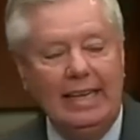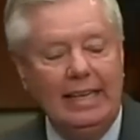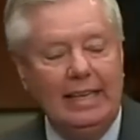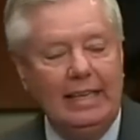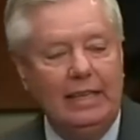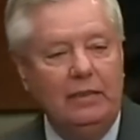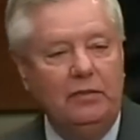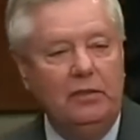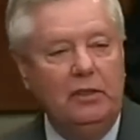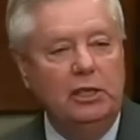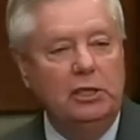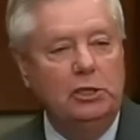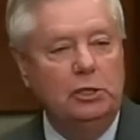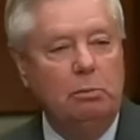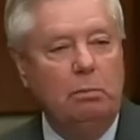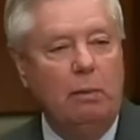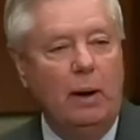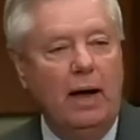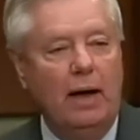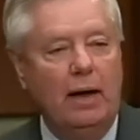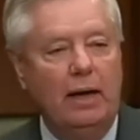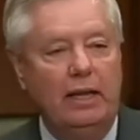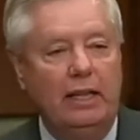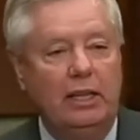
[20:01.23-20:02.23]
in this
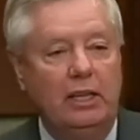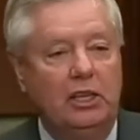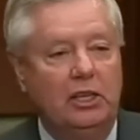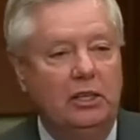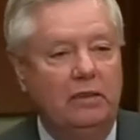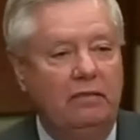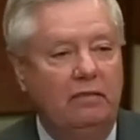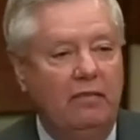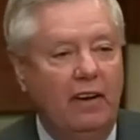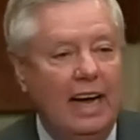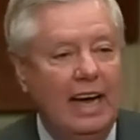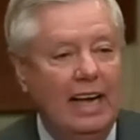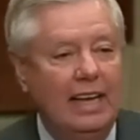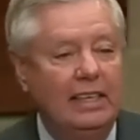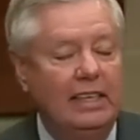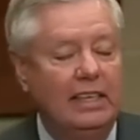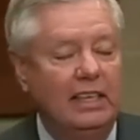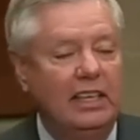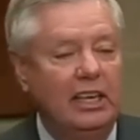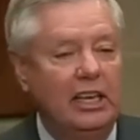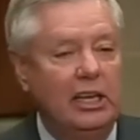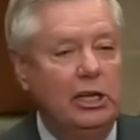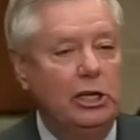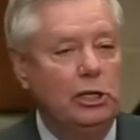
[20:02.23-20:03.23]
body could find
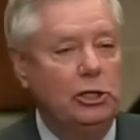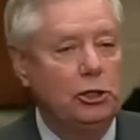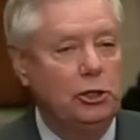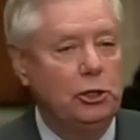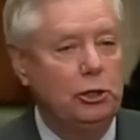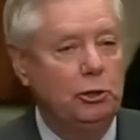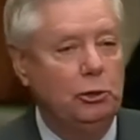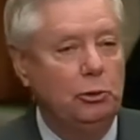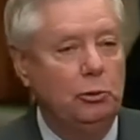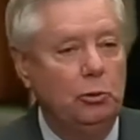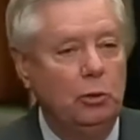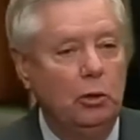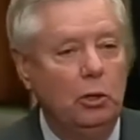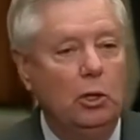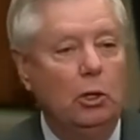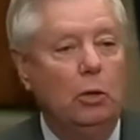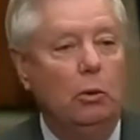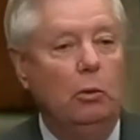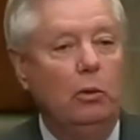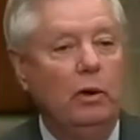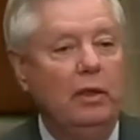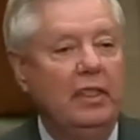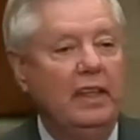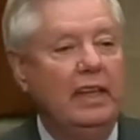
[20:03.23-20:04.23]
an issue
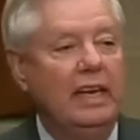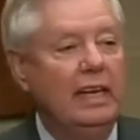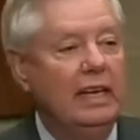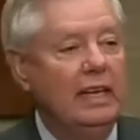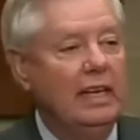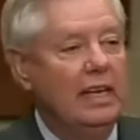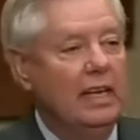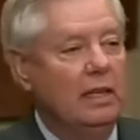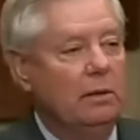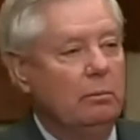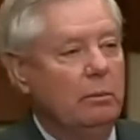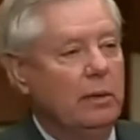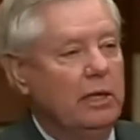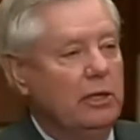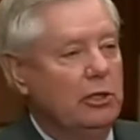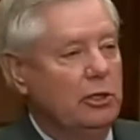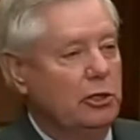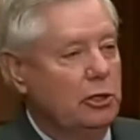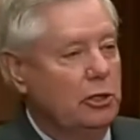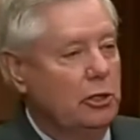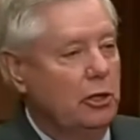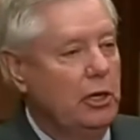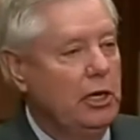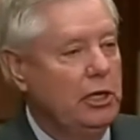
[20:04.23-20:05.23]
with any
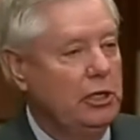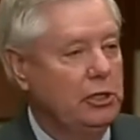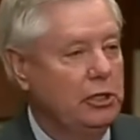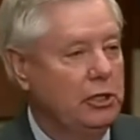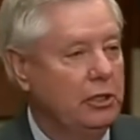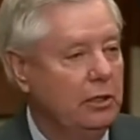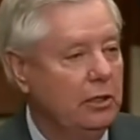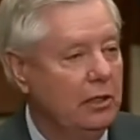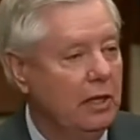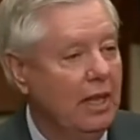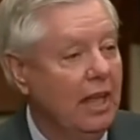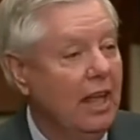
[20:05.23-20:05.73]
administration